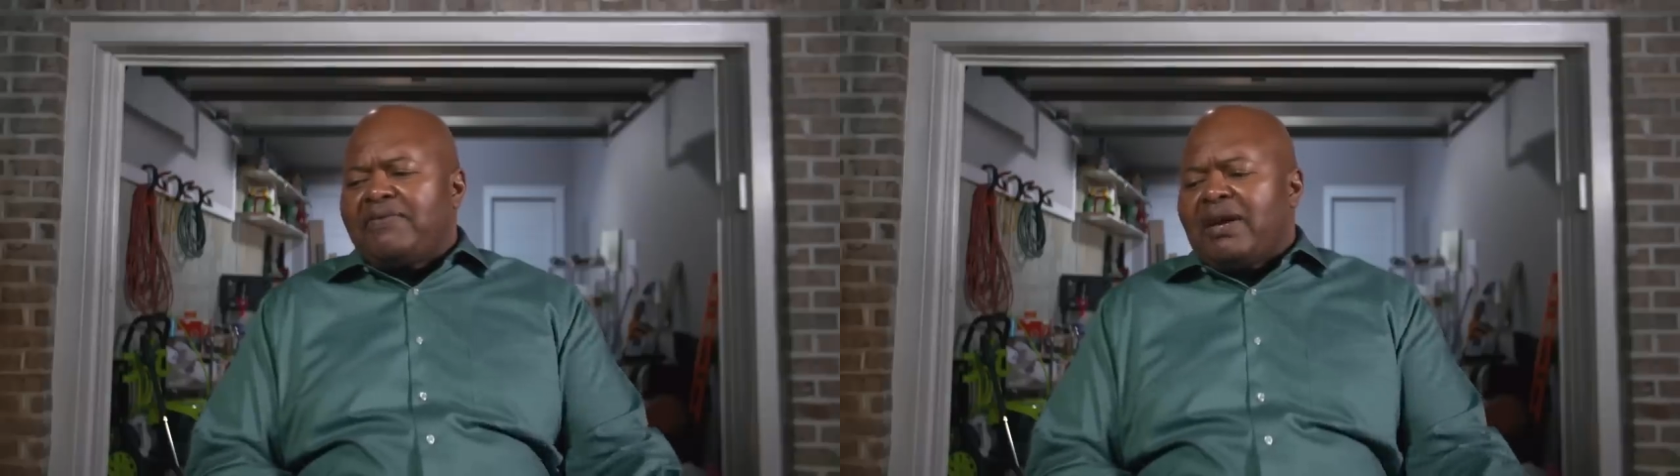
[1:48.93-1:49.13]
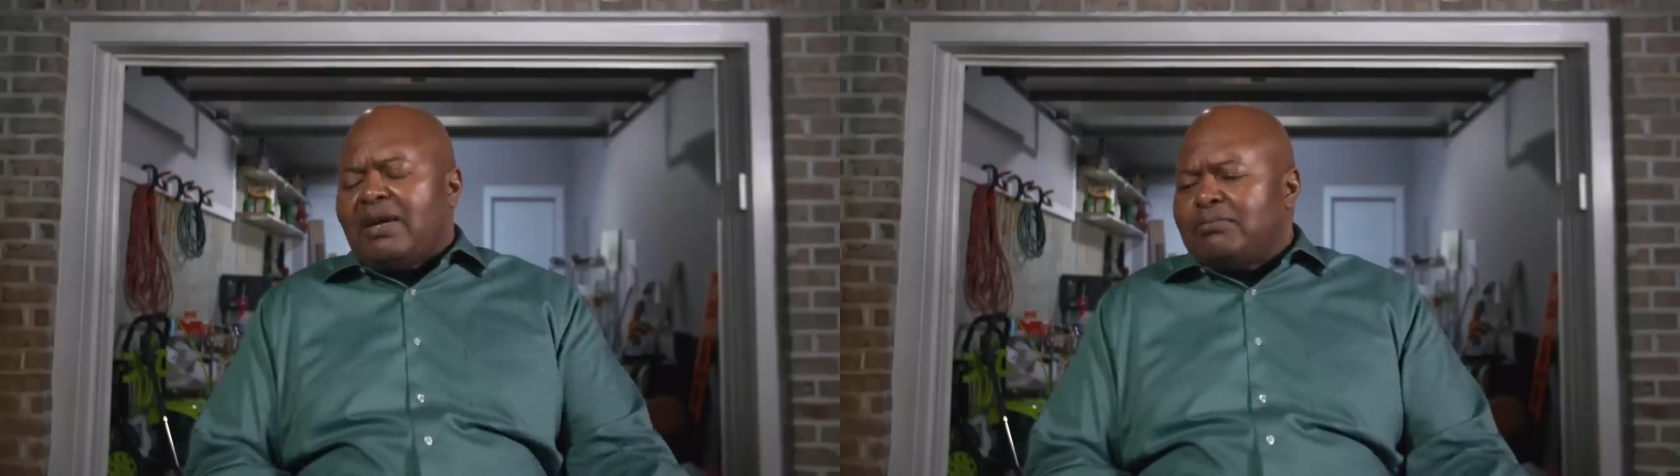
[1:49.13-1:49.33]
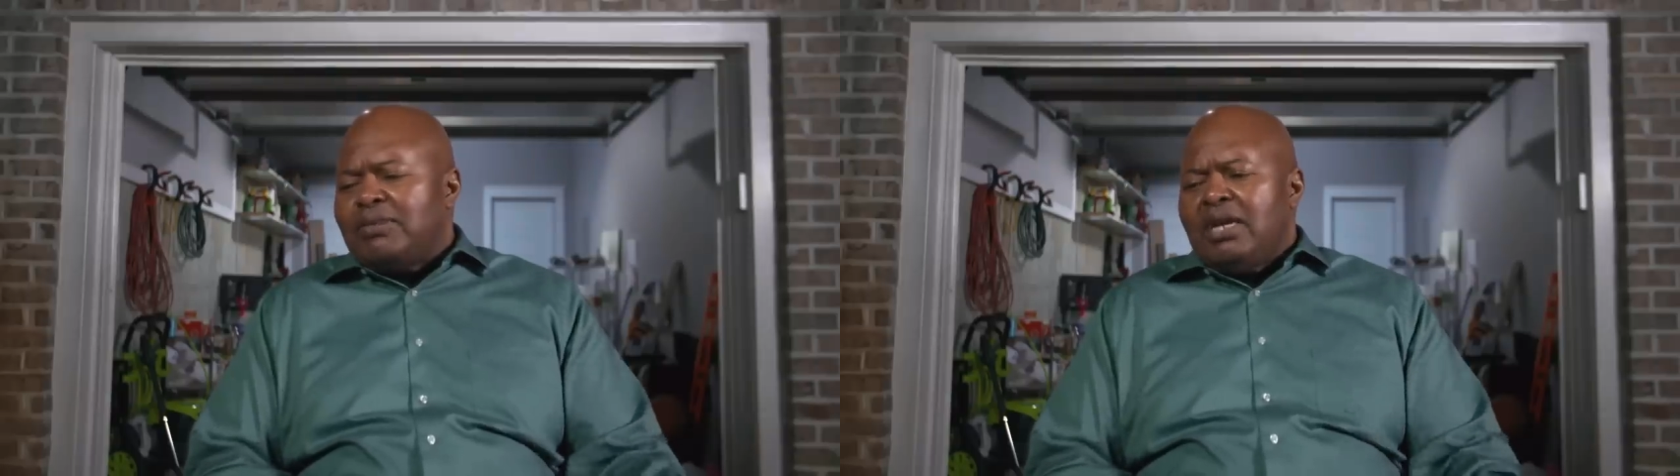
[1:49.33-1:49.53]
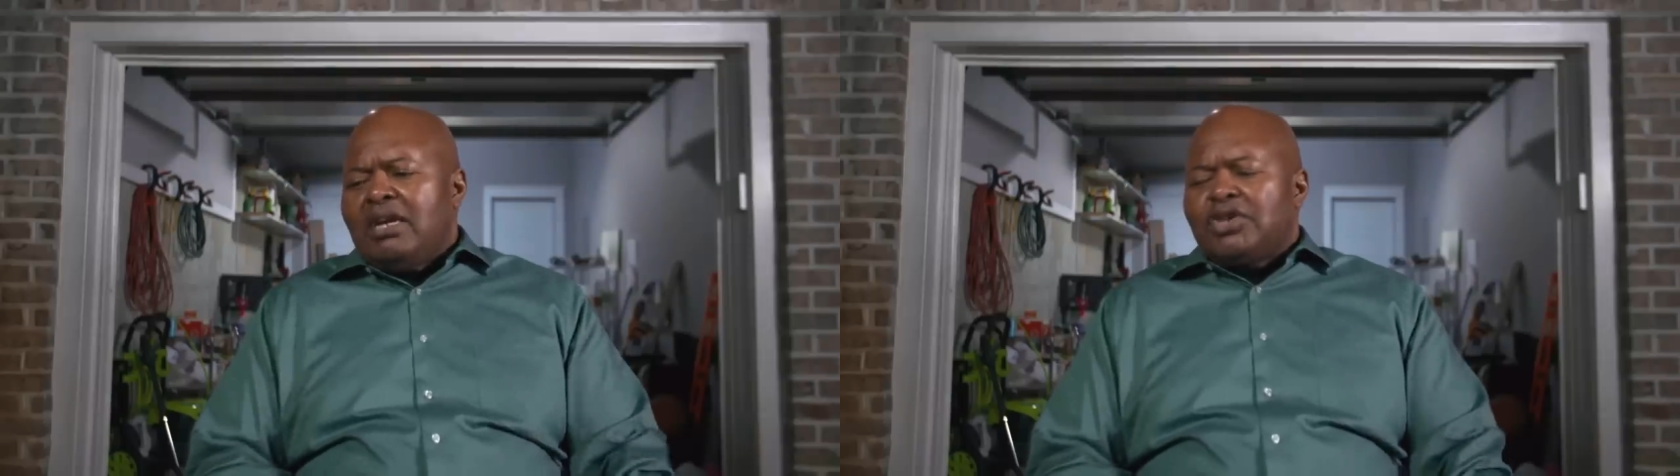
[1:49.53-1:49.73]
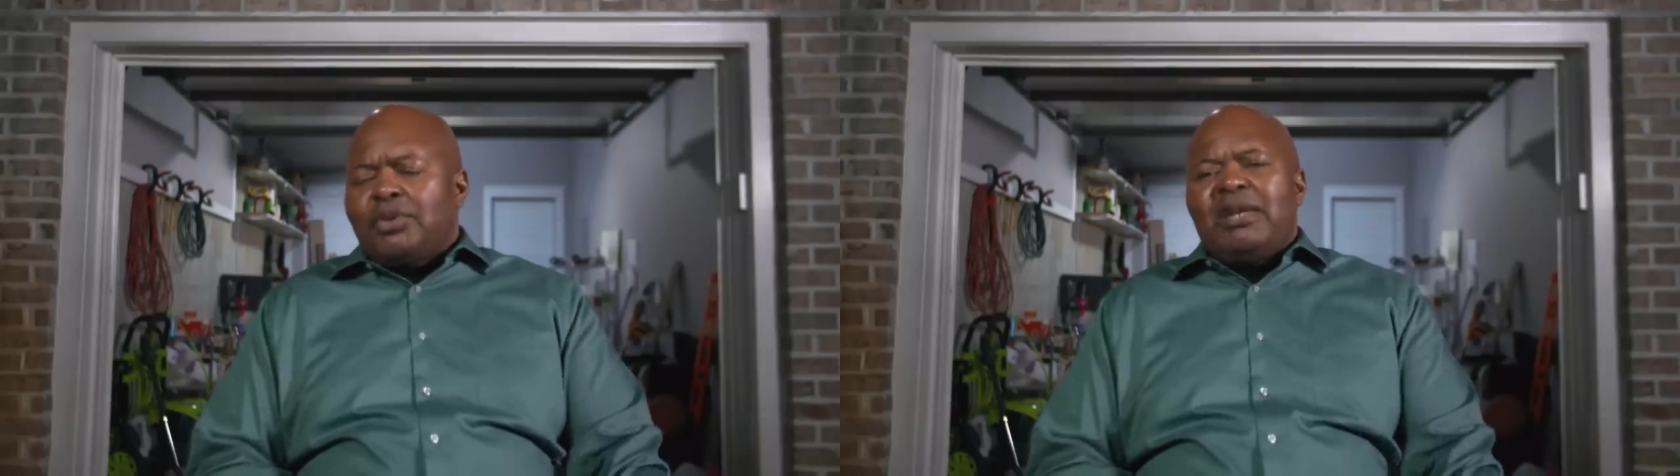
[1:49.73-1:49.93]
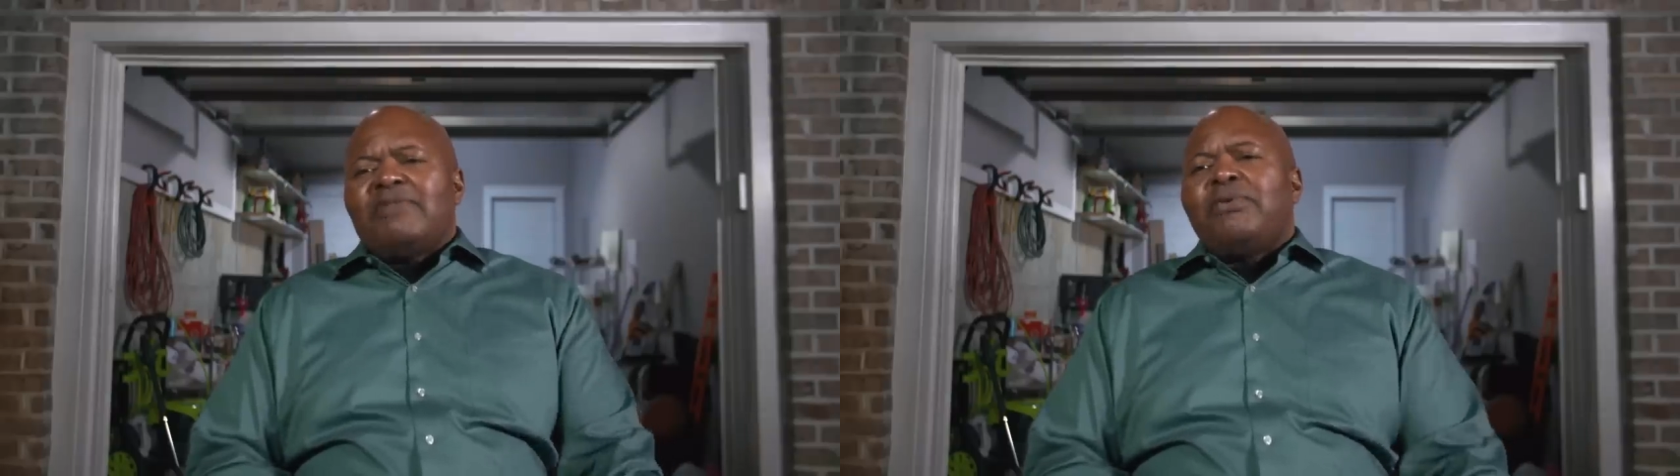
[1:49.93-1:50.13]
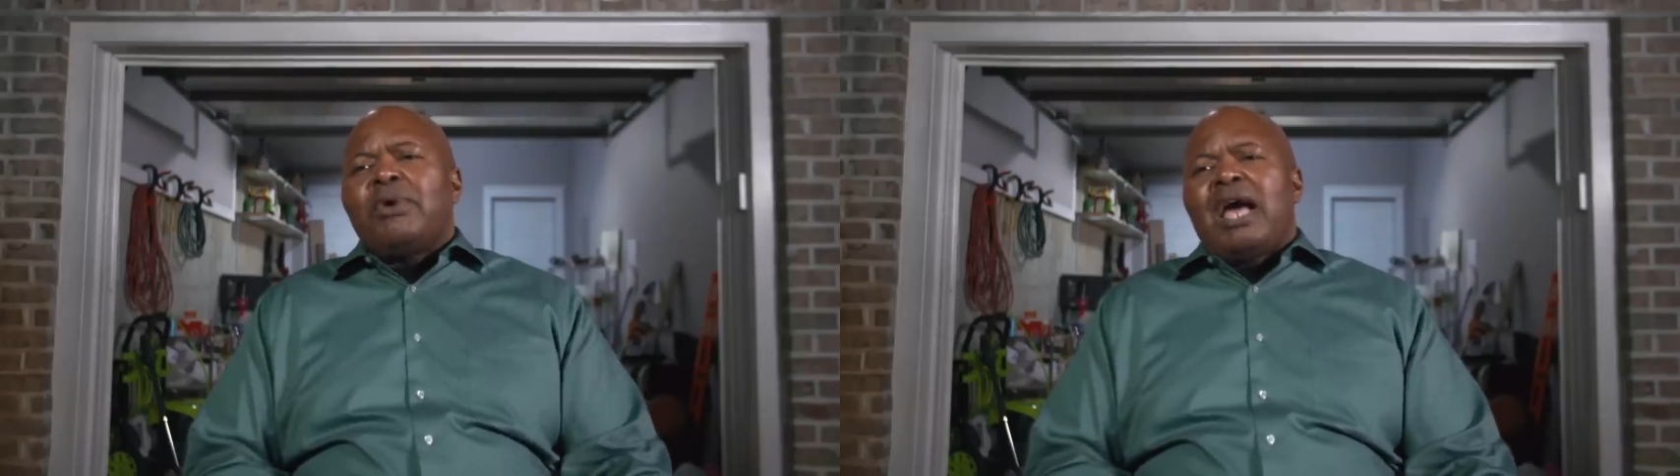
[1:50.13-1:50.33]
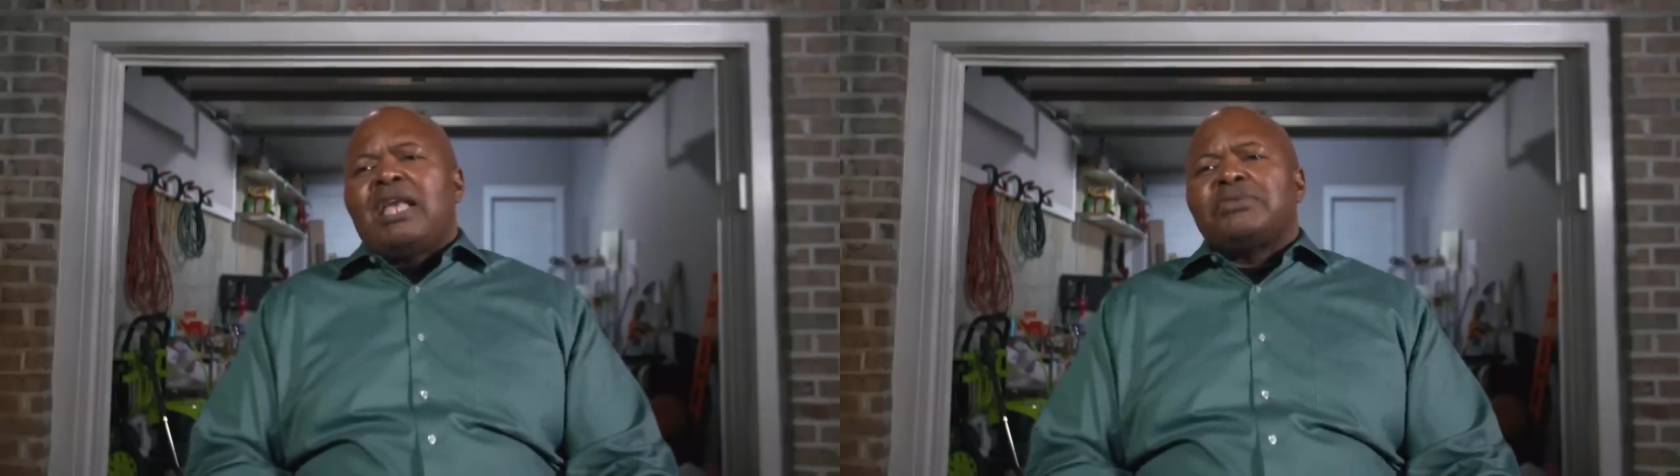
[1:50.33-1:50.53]
from three to
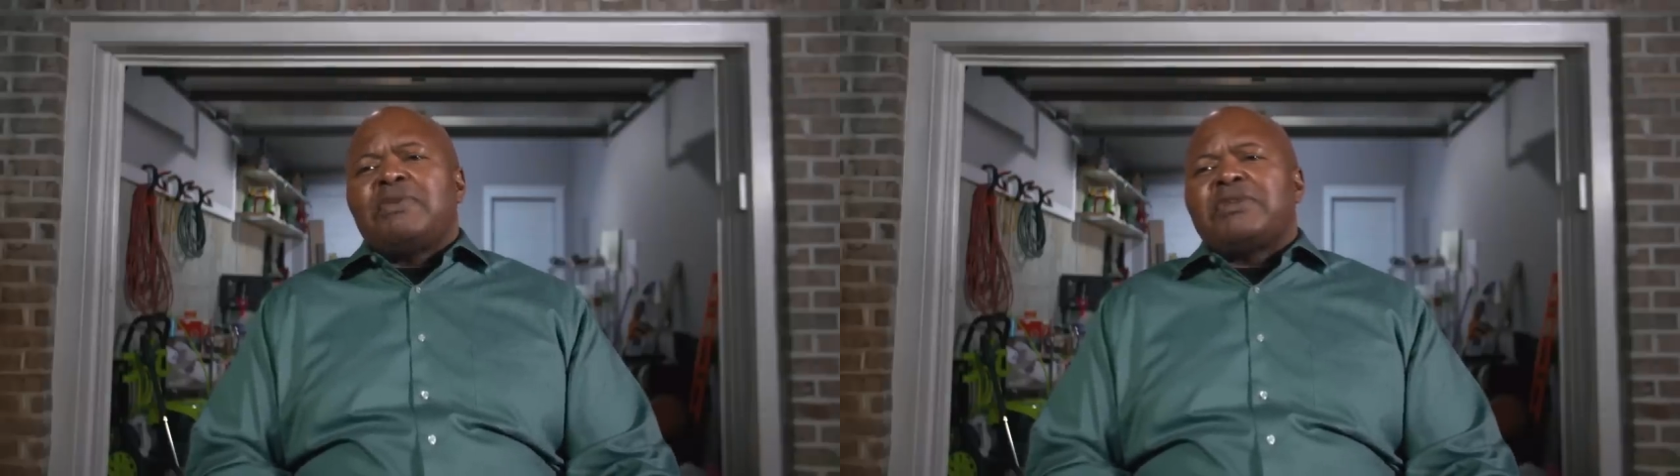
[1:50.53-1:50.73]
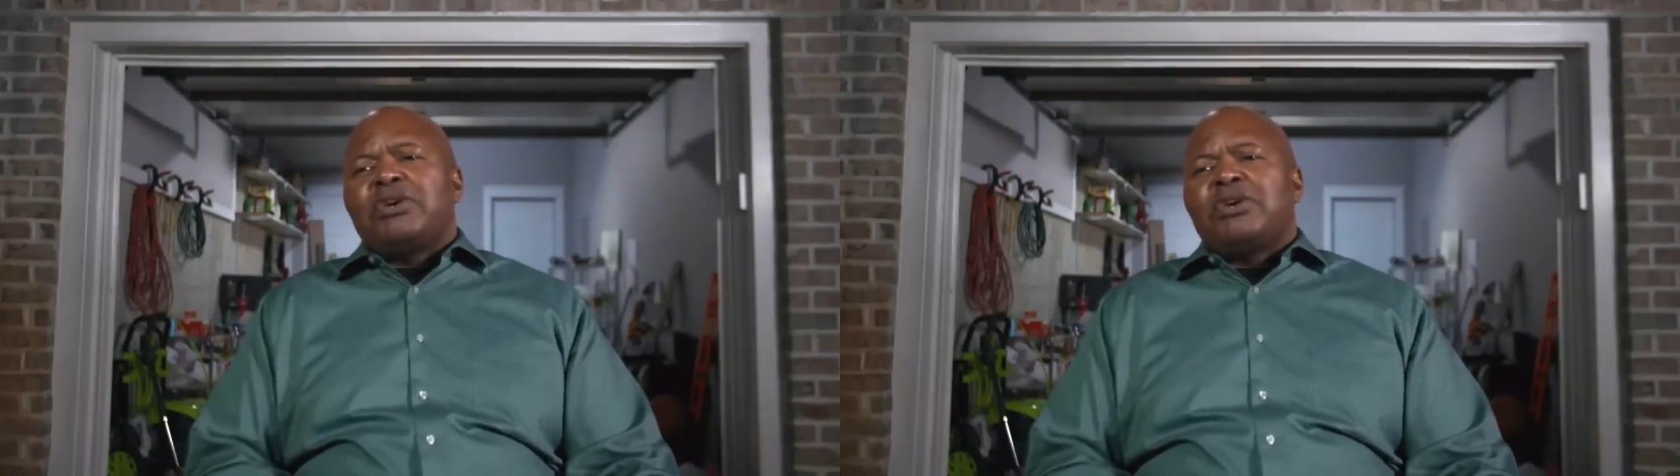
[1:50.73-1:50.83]
four dollars worth of